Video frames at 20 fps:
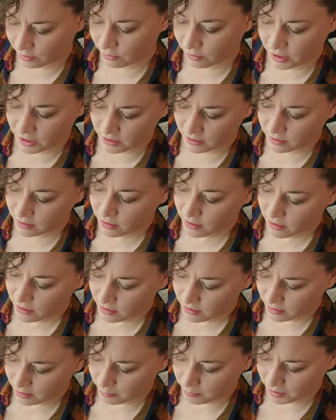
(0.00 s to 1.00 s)
grated
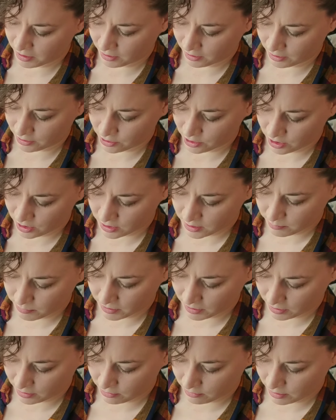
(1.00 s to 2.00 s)
American cheese,
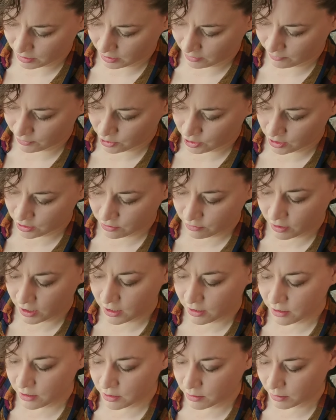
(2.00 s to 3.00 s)
but I do not have a cheese
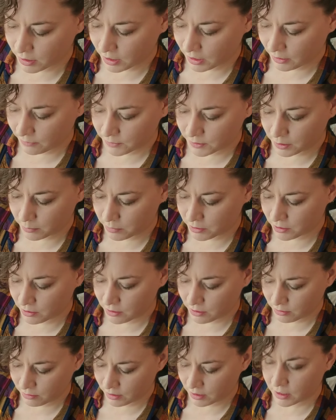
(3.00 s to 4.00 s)
grater, so I have
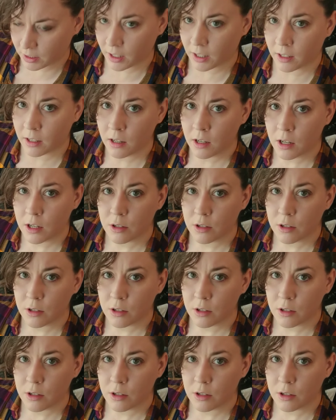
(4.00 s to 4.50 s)
substituted it